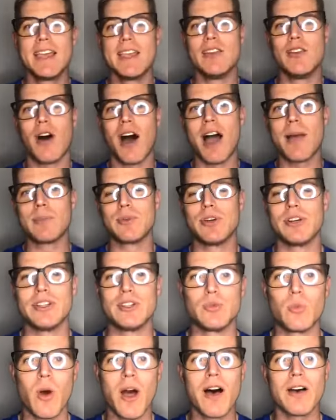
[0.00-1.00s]
know i'm good
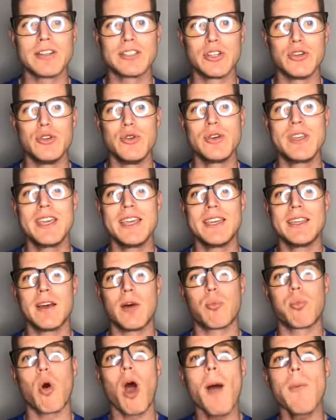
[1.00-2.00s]
as well so you
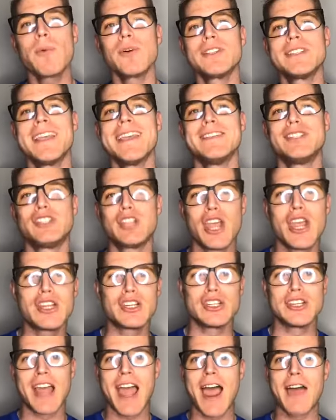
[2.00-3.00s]
get proper
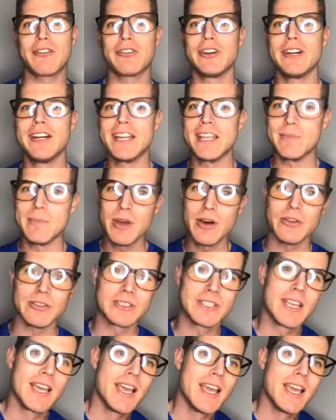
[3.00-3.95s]
satiation after eating meals